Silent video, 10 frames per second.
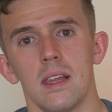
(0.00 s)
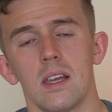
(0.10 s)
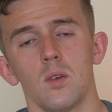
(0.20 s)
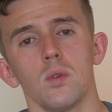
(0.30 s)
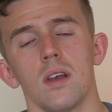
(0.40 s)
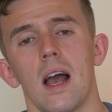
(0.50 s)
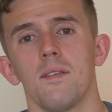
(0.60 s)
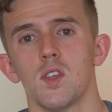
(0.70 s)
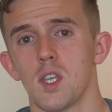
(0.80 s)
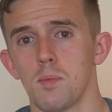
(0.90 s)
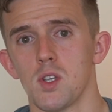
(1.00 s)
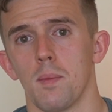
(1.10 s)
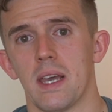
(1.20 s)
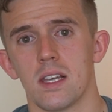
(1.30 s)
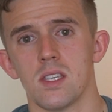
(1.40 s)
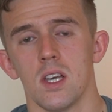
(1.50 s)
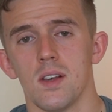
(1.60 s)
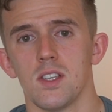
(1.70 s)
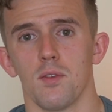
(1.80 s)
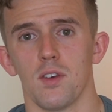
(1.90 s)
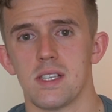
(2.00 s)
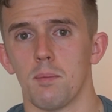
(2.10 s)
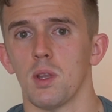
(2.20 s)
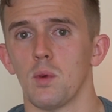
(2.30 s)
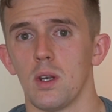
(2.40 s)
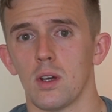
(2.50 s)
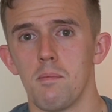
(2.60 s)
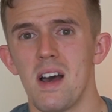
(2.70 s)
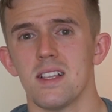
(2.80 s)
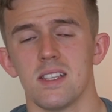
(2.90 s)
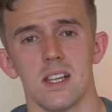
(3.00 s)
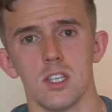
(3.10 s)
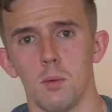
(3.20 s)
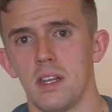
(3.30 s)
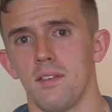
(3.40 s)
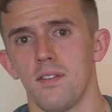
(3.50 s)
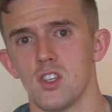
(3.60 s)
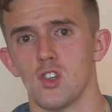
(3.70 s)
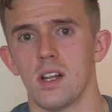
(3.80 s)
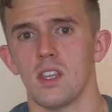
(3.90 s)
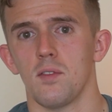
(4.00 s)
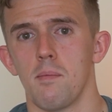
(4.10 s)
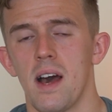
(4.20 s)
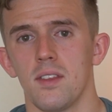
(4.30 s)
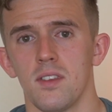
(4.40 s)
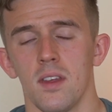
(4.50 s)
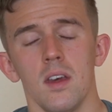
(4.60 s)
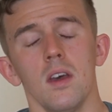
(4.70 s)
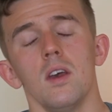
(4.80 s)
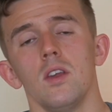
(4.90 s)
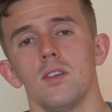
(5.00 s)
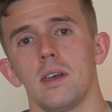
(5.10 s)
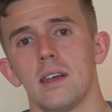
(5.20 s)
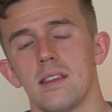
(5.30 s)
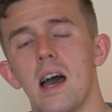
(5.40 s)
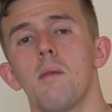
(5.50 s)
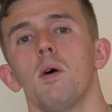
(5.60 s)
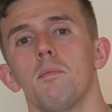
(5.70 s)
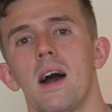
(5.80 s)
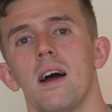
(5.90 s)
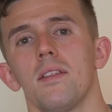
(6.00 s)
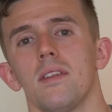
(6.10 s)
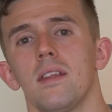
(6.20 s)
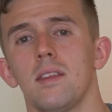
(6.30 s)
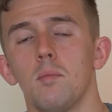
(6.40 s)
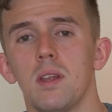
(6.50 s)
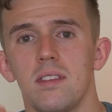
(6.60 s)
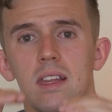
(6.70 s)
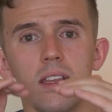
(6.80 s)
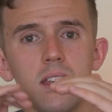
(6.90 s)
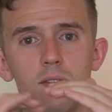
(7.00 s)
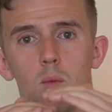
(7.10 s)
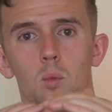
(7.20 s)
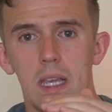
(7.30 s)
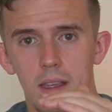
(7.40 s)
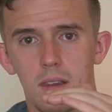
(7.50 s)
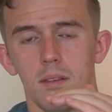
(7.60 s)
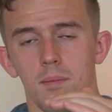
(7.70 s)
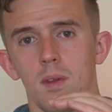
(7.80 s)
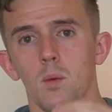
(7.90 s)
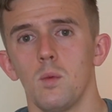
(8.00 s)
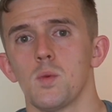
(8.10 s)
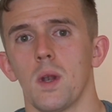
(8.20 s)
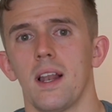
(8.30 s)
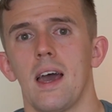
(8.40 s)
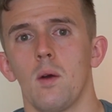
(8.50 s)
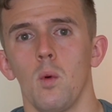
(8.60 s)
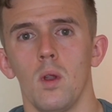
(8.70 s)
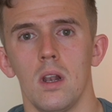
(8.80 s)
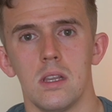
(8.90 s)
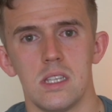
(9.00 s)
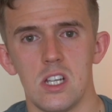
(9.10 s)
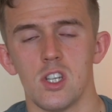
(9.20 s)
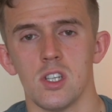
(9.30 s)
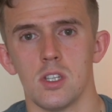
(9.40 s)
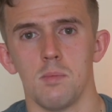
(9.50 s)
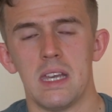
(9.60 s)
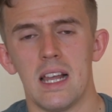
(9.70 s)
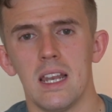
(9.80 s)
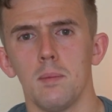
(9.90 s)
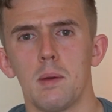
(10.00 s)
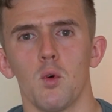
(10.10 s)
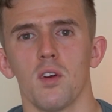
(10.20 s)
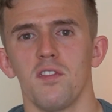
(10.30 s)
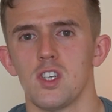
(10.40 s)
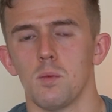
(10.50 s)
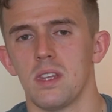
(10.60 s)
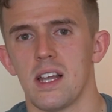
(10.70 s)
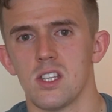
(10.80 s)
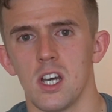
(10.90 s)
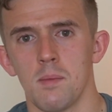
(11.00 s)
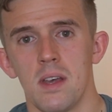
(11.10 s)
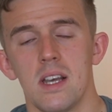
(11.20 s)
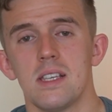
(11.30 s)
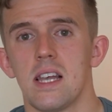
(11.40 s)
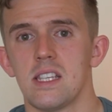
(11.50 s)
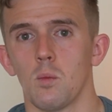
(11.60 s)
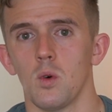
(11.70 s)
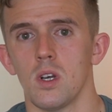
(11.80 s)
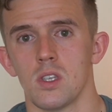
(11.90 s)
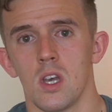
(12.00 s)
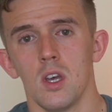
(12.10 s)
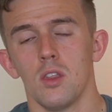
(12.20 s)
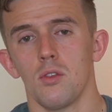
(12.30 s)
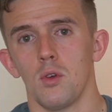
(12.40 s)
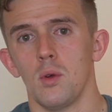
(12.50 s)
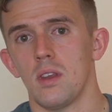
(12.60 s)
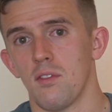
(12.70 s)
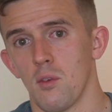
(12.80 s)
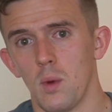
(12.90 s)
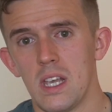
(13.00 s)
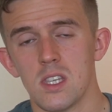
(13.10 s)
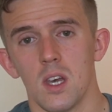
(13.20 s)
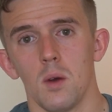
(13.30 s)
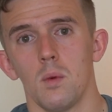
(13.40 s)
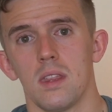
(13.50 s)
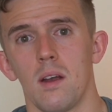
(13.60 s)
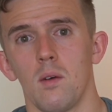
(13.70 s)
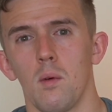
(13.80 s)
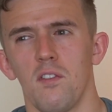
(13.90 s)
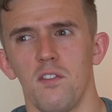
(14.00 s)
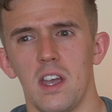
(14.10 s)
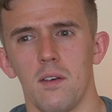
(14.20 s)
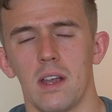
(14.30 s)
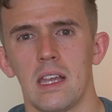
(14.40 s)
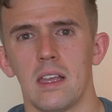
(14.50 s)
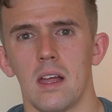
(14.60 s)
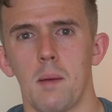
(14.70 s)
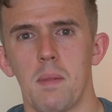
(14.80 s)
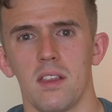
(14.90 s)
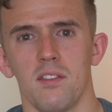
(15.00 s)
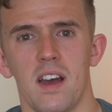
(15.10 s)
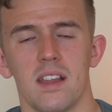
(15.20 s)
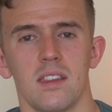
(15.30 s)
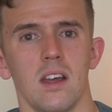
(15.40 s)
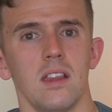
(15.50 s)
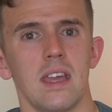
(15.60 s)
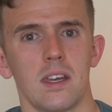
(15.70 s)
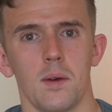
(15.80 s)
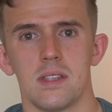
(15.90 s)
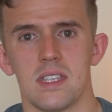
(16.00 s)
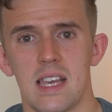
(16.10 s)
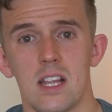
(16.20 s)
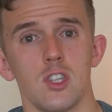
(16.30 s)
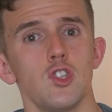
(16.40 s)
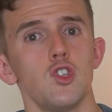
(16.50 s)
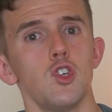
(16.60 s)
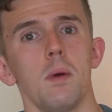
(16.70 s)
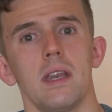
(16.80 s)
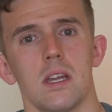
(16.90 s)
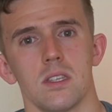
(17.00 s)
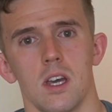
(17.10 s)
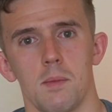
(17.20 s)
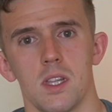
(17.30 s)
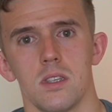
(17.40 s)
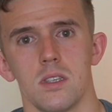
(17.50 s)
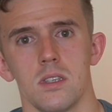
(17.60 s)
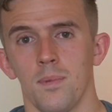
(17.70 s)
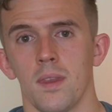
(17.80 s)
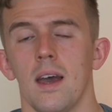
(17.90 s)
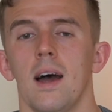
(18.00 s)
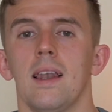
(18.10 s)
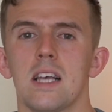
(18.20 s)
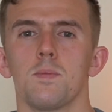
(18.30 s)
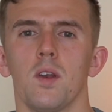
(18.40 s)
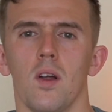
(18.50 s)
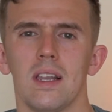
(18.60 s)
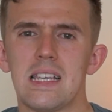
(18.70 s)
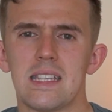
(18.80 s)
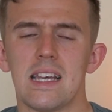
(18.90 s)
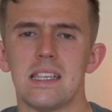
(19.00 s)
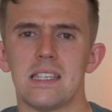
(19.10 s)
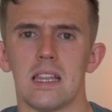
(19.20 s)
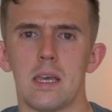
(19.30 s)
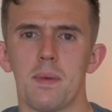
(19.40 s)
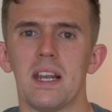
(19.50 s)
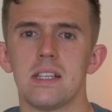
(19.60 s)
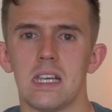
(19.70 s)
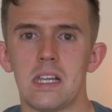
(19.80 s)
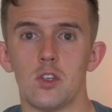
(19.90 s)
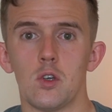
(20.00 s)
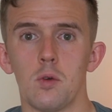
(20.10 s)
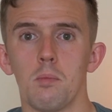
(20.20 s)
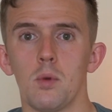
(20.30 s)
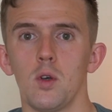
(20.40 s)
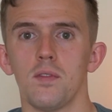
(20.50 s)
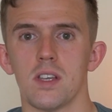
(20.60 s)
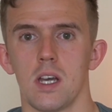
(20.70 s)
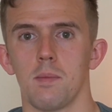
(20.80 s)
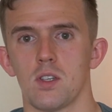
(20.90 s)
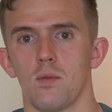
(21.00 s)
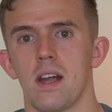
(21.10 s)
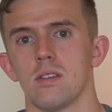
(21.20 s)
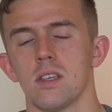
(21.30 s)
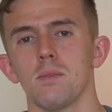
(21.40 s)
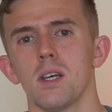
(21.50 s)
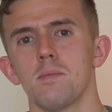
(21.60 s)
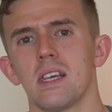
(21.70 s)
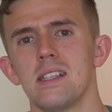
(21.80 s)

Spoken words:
they could also have subtopics. So for example, if you look at maths, there's so many different strands for maths. So you could tap on maths and simply see the different weeks, which will allow teachers to be a little bit more efficient with their time, setting works through different weeks without fearing about the fact that they're going to set too many assignments. And last but not least is the ability to move assignments around. Sometimes it